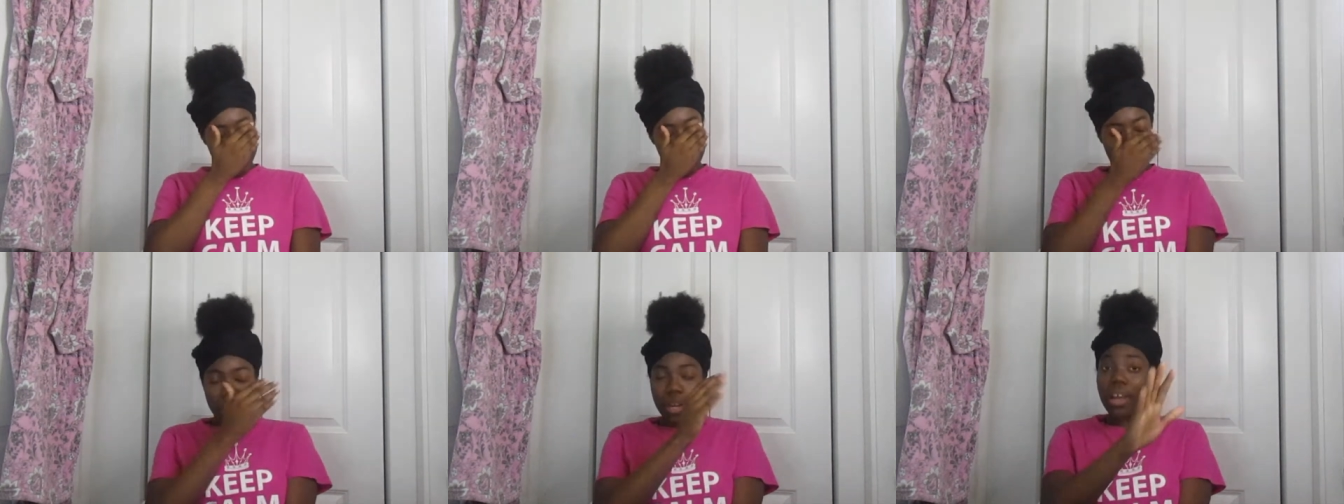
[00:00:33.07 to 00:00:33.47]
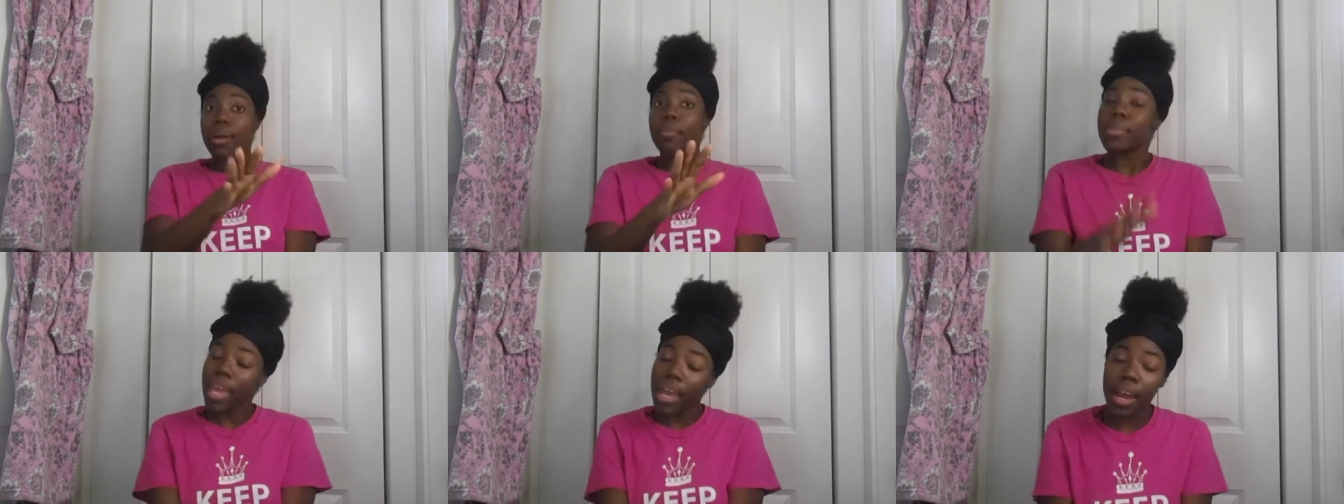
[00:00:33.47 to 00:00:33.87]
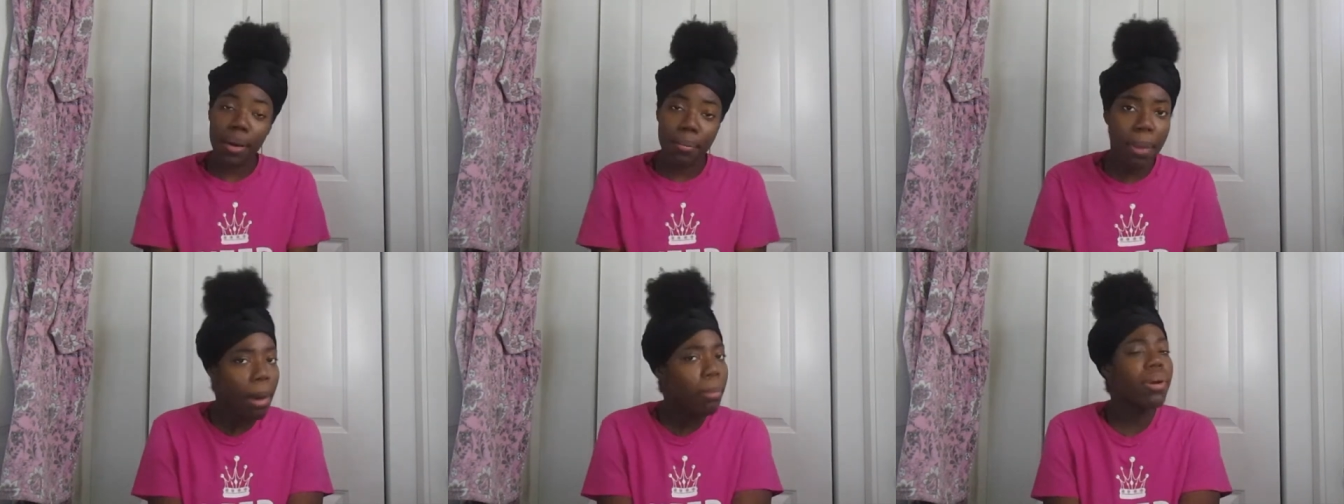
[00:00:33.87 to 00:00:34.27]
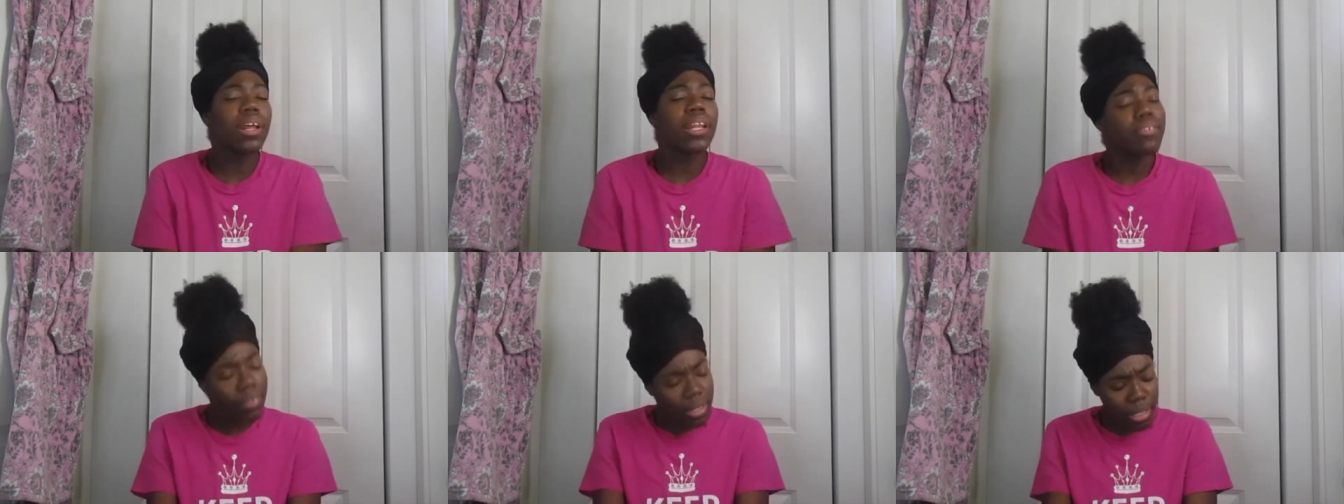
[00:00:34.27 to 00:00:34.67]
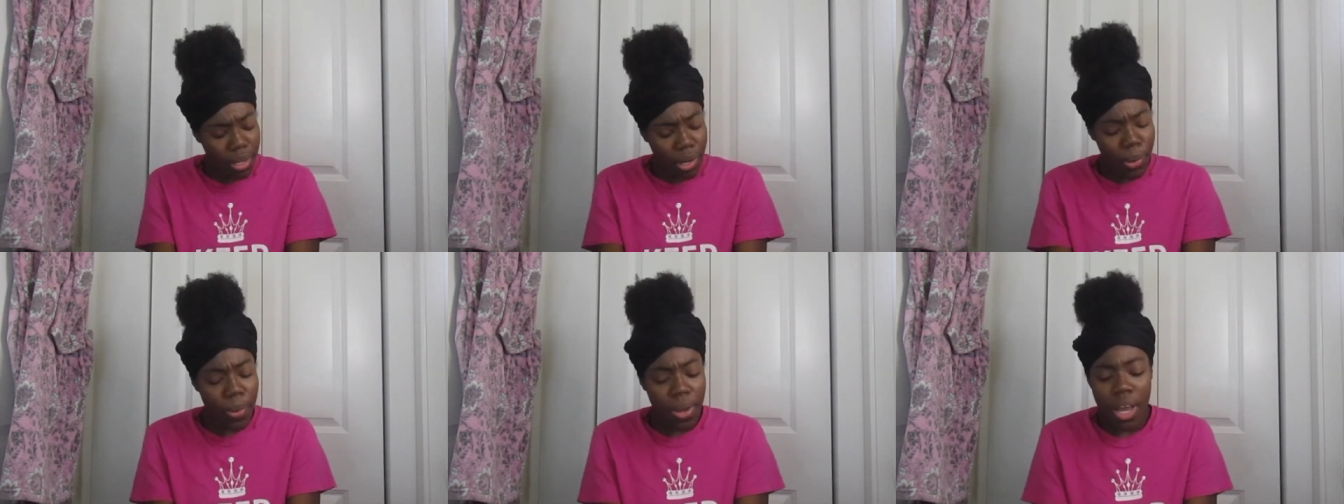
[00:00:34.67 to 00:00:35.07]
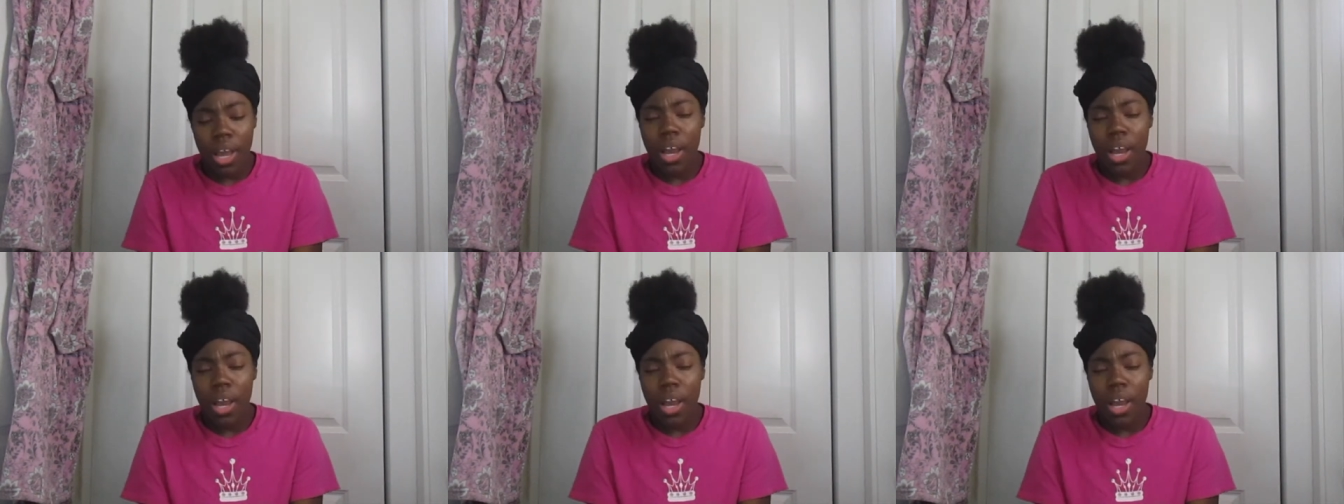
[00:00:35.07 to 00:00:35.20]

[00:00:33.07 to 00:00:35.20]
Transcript: But um, yeah, I'm back with another video.